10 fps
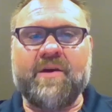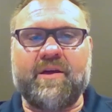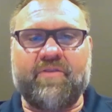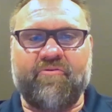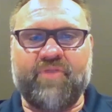
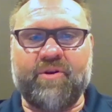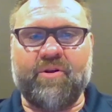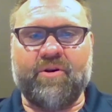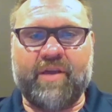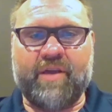If you're
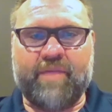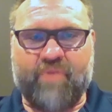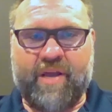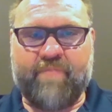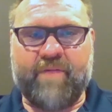looking at
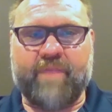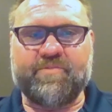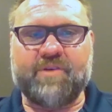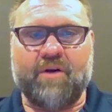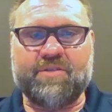brain
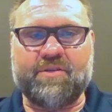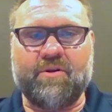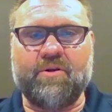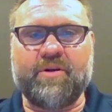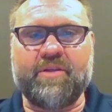maps, also
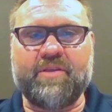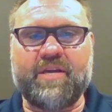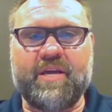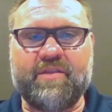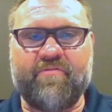look at
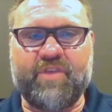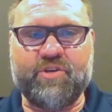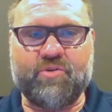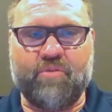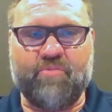the
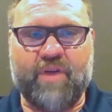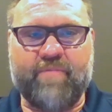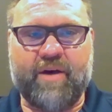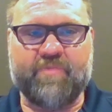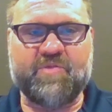individual
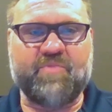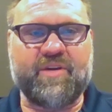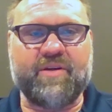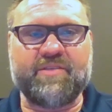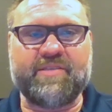brain maps,
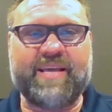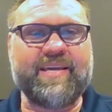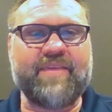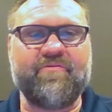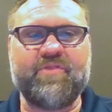because they
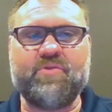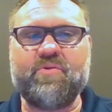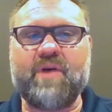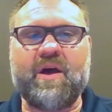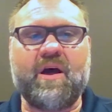give
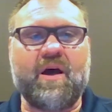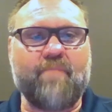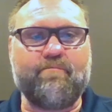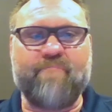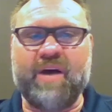you
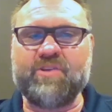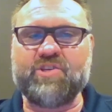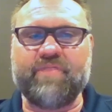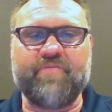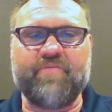a
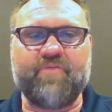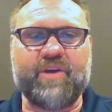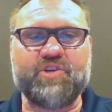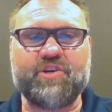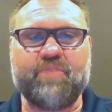bunch of
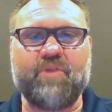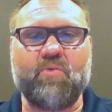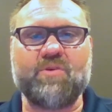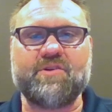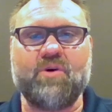information about
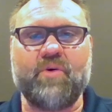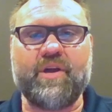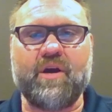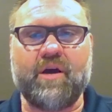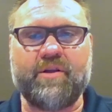what's
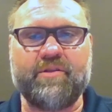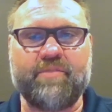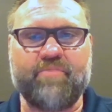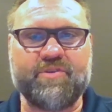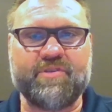going on in the
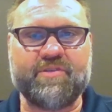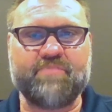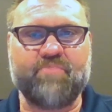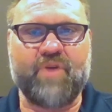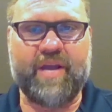person's
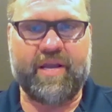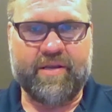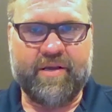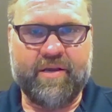brain.